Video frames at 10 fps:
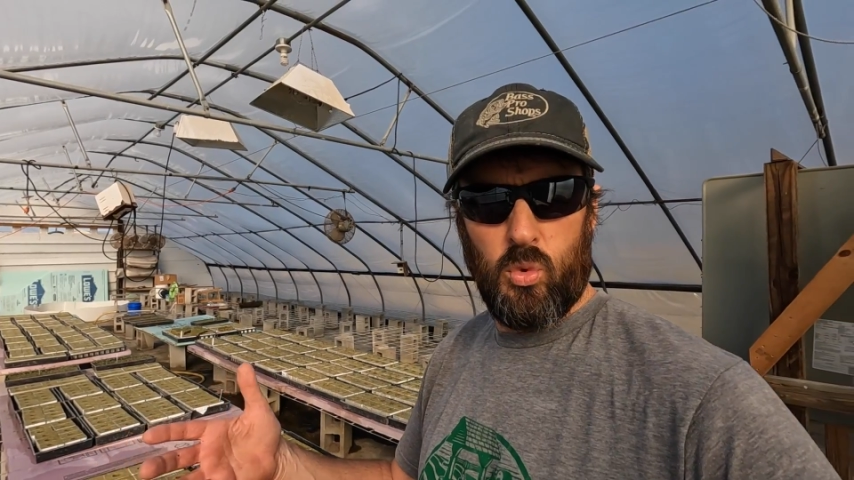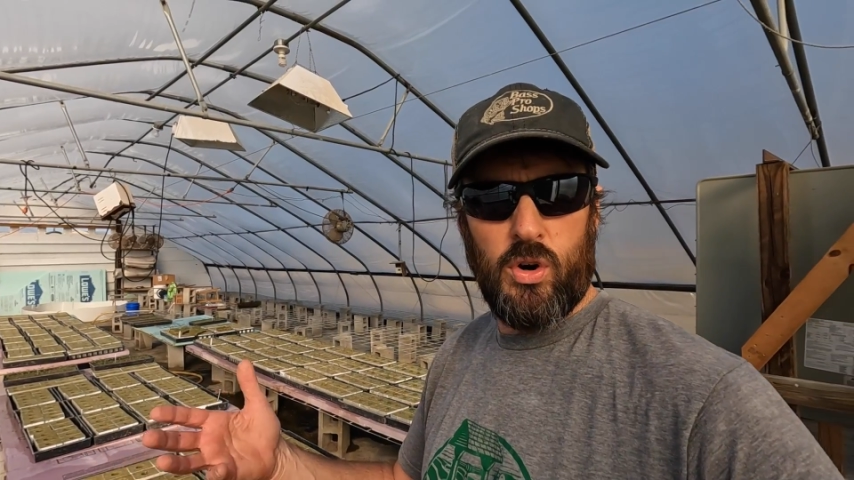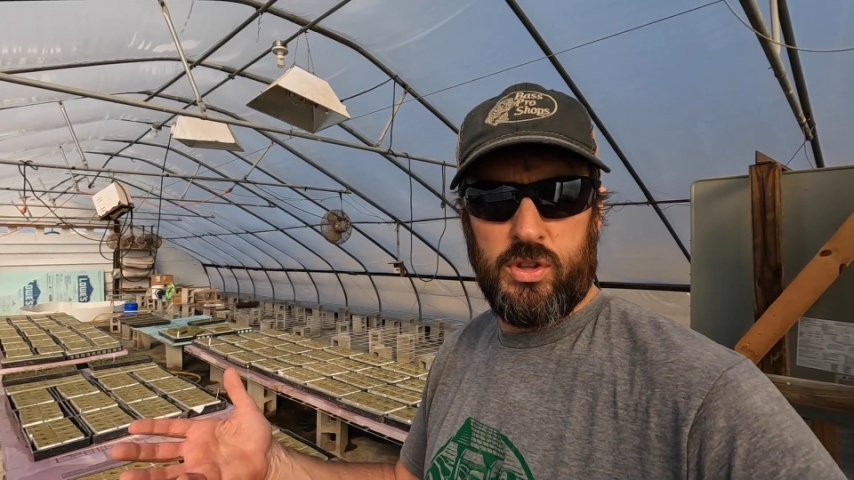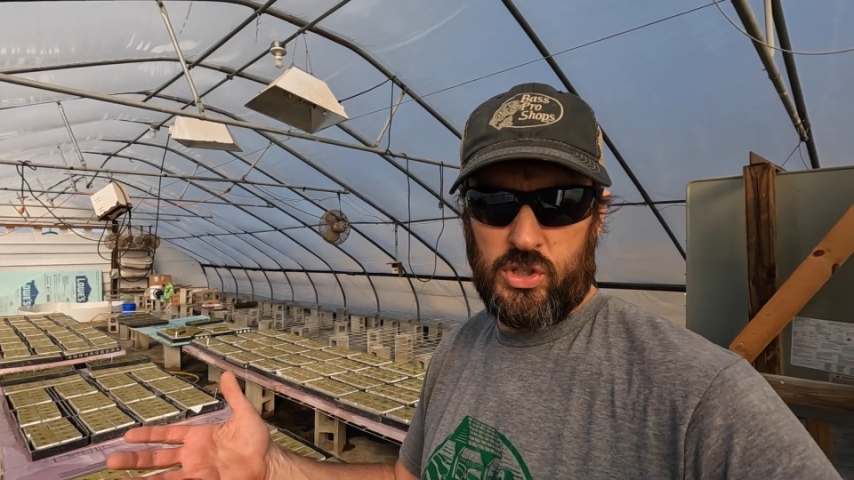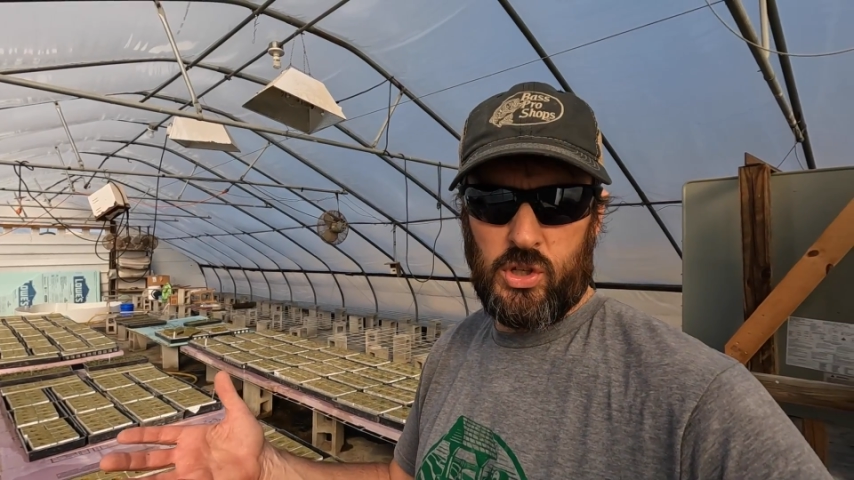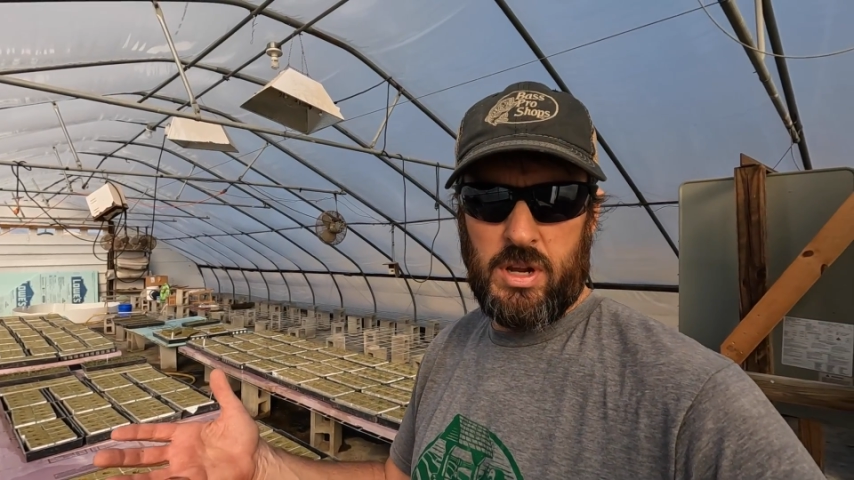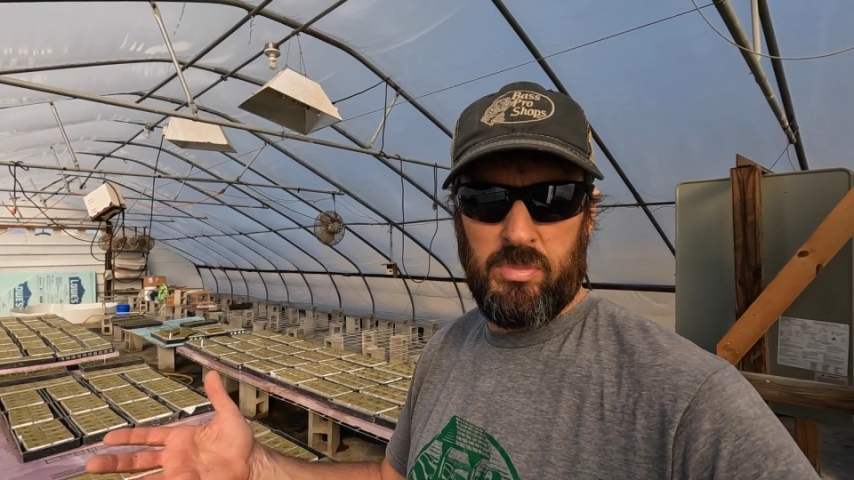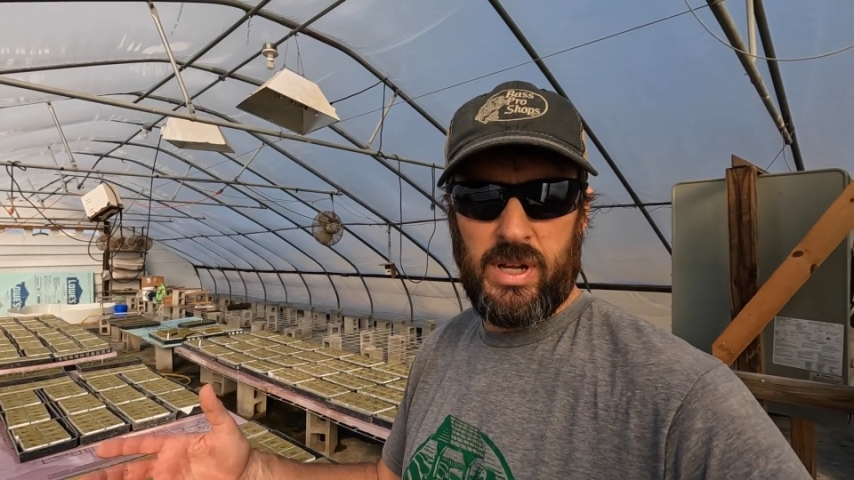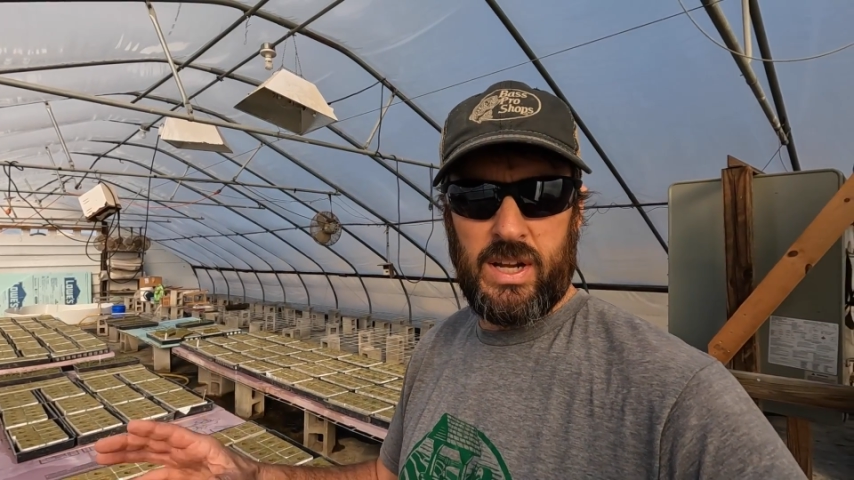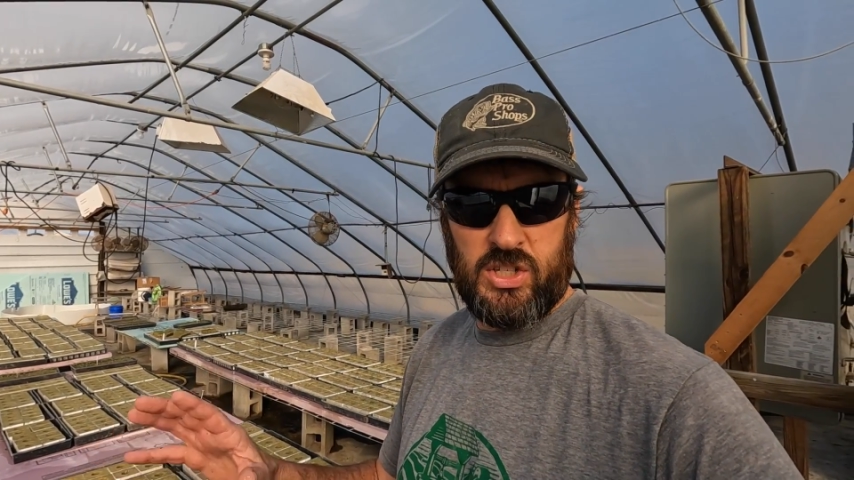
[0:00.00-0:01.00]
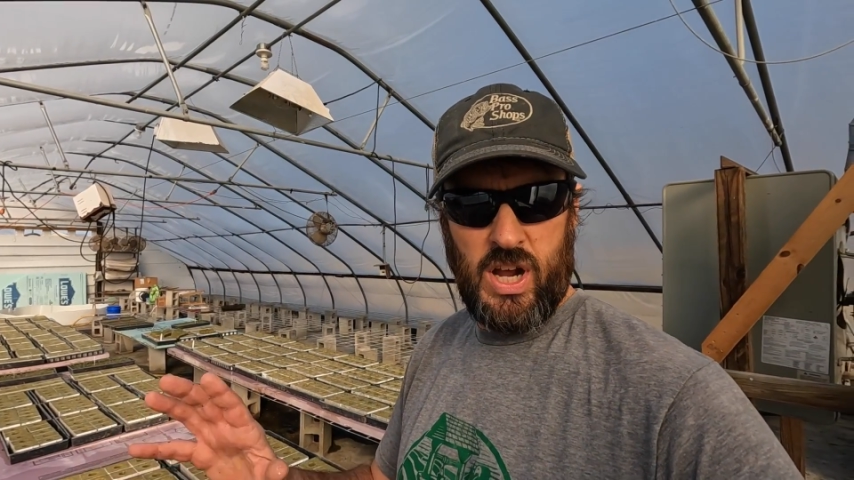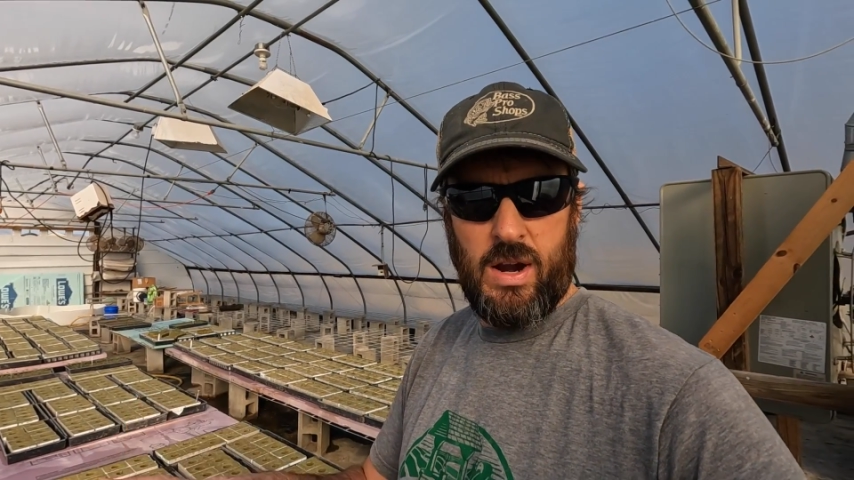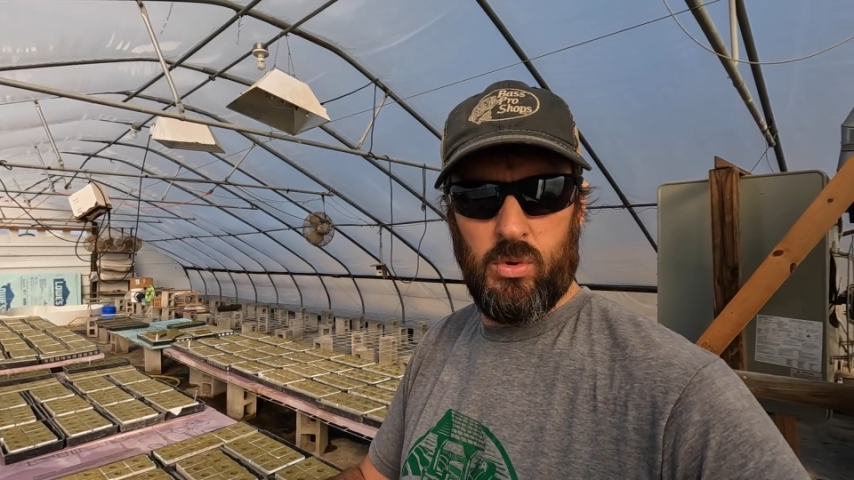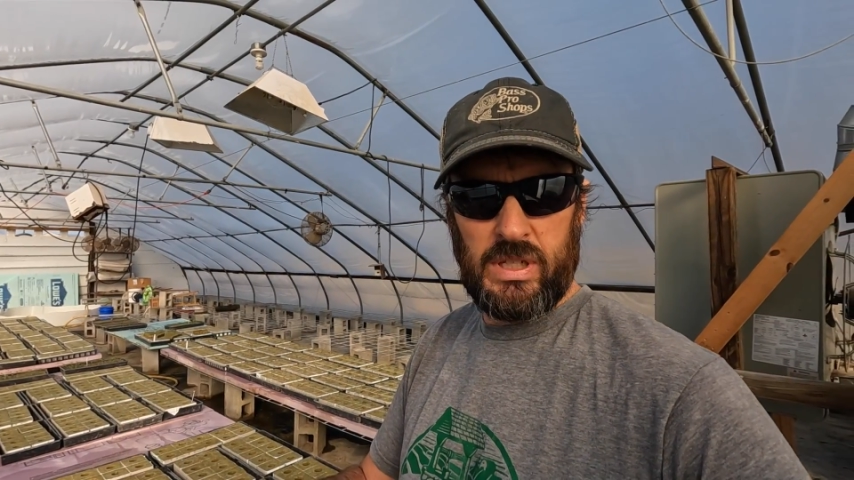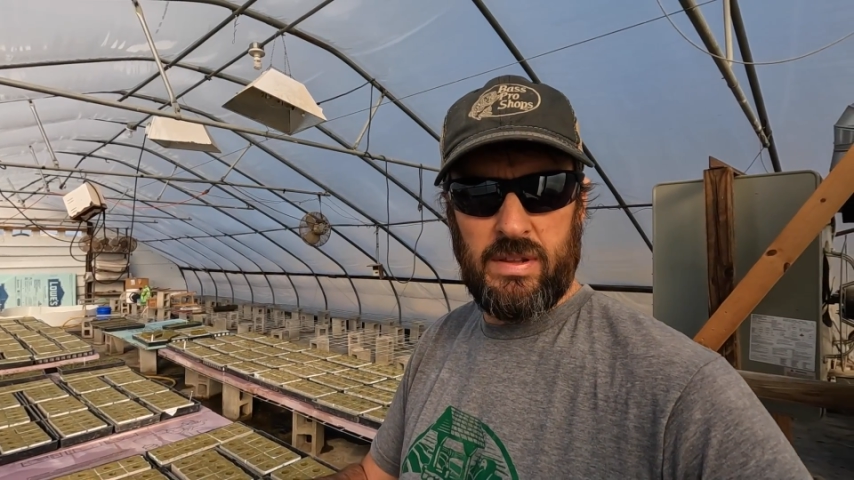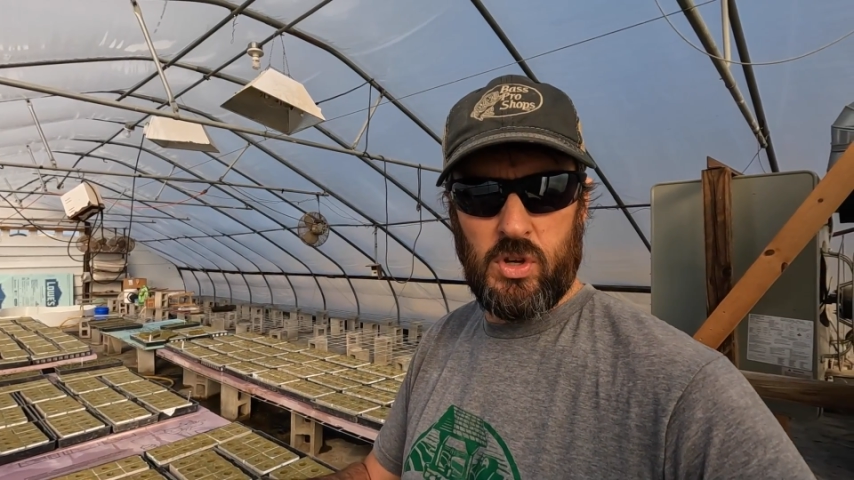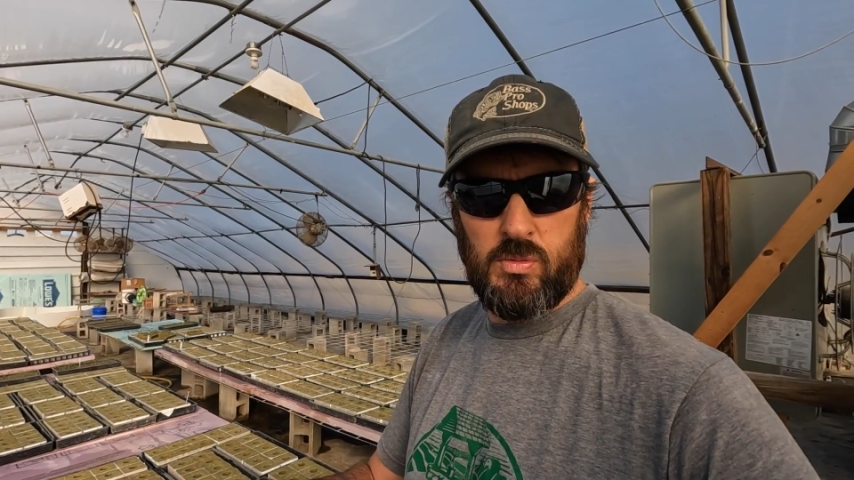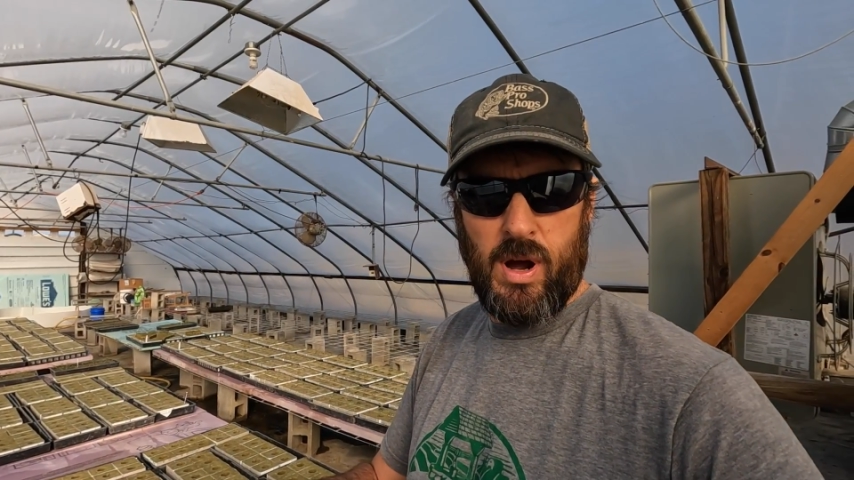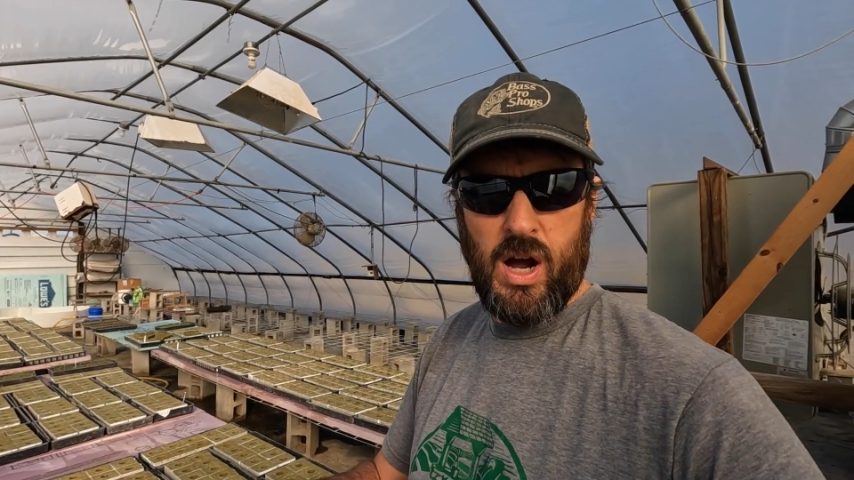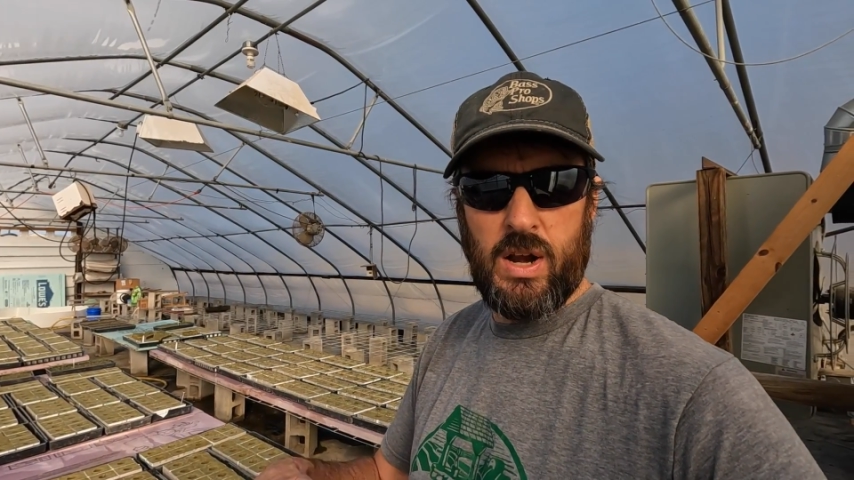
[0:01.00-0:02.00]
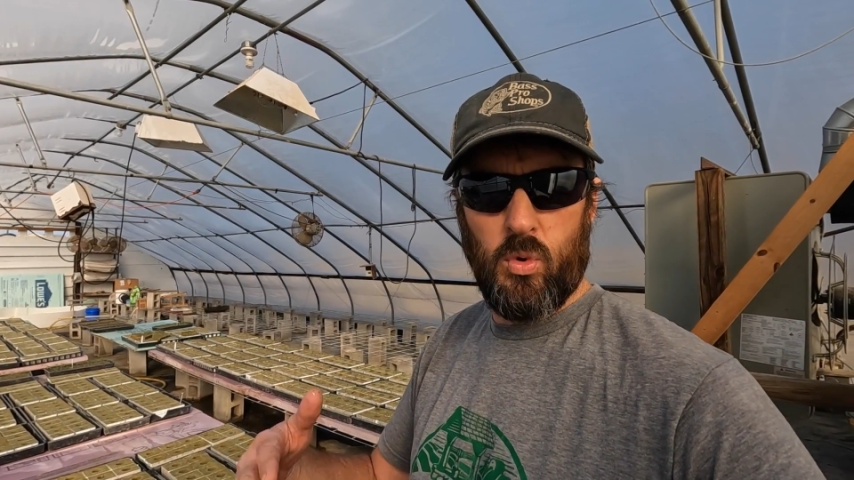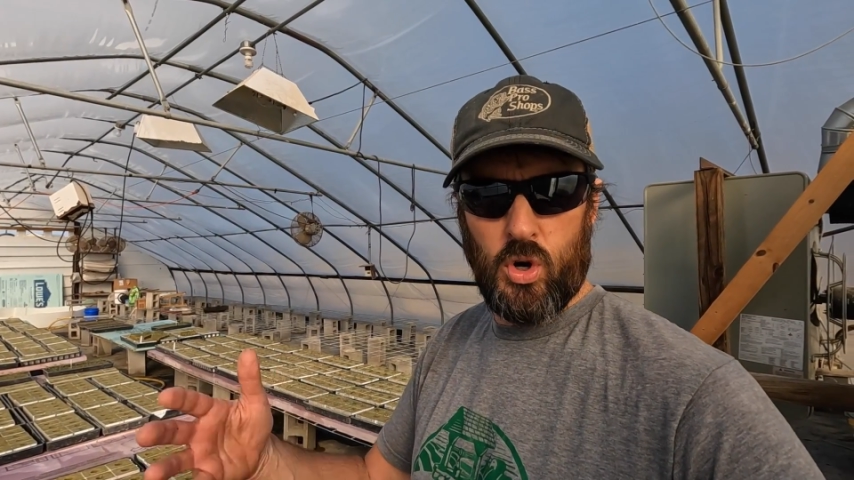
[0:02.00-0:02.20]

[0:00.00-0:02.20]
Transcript: worthless looking plants, I will leave those behind.